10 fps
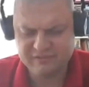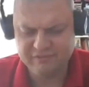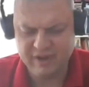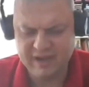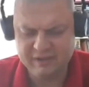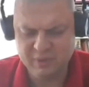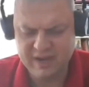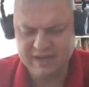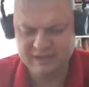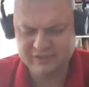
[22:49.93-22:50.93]
find
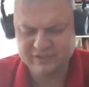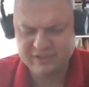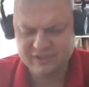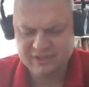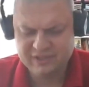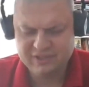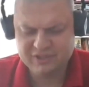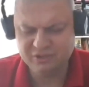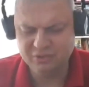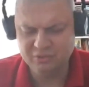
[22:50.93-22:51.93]
ways
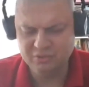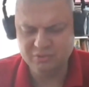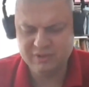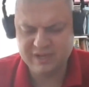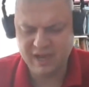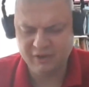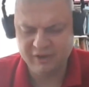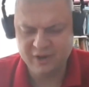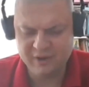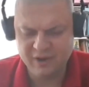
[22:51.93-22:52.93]
to
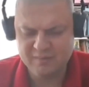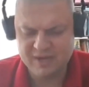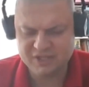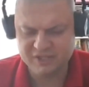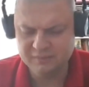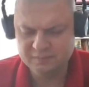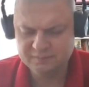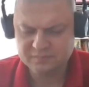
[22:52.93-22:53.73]
carry out our mission